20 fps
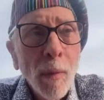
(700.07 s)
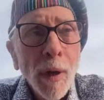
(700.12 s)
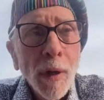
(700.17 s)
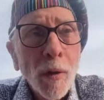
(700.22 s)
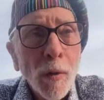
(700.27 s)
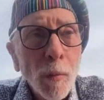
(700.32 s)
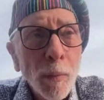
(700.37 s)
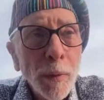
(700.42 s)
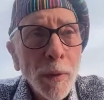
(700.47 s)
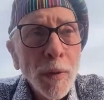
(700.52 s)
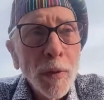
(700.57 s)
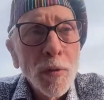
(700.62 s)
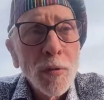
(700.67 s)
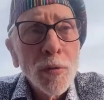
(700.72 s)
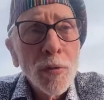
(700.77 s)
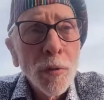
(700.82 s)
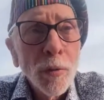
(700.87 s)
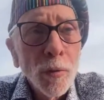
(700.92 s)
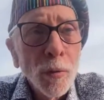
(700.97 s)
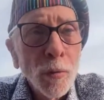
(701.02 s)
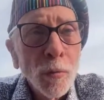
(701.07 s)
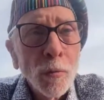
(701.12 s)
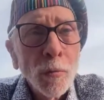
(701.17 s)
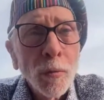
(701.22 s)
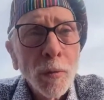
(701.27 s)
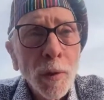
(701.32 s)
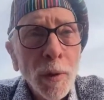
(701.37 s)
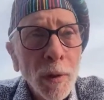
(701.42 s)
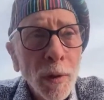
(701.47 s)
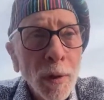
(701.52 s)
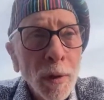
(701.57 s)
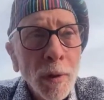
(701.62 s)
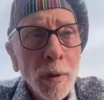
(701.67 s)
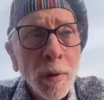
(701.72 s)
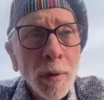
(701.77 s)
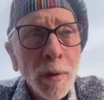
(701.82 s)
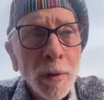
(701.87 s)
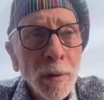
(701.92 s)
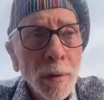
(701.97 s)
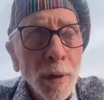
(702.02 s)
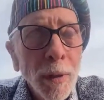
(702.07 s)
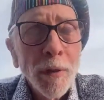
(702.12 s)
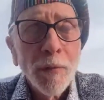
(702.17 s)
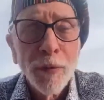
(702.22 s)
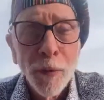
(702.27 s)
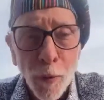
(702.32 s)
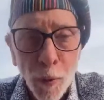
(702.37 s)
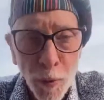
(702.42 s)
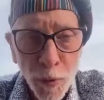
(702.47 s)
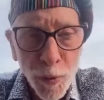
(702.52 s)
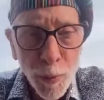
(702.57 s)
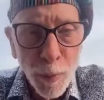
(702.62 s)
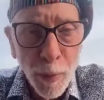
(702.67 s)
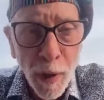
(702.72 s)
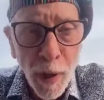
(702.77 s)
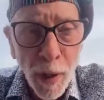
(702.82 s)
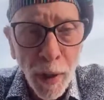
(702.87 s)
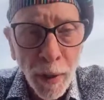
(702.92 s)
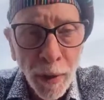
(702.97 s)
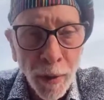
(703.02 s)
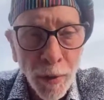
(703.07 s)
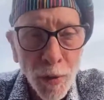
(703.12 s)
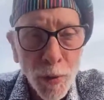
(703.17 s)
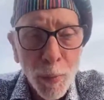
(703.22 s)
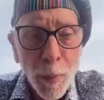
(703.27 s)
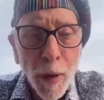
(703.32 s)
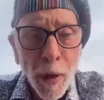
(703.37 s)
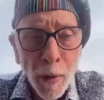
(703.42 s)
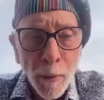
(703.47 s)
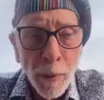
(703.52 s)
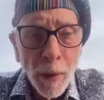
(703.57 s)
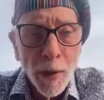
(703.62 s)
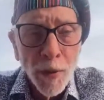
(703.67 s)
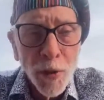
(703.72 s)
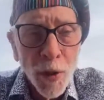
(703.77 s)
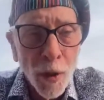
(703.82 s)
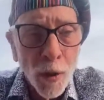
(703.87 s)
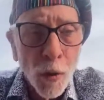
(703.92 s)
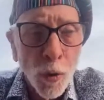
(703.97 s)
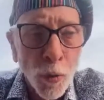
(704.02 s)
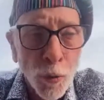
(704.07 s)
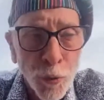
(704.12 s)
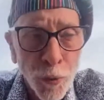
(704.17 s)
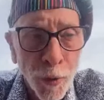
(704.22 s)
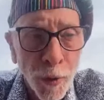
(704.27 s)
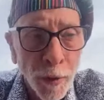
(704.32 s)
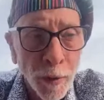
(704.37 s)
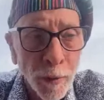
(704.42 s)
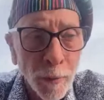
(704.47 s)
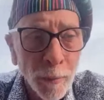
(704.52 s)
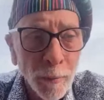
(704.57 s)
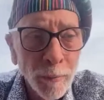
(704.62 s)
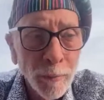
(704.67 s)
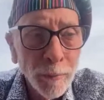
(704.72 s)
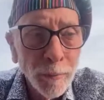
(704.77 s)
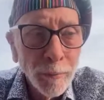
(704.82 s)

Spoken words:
Michael being so influenced by, inspired by John Coltrane.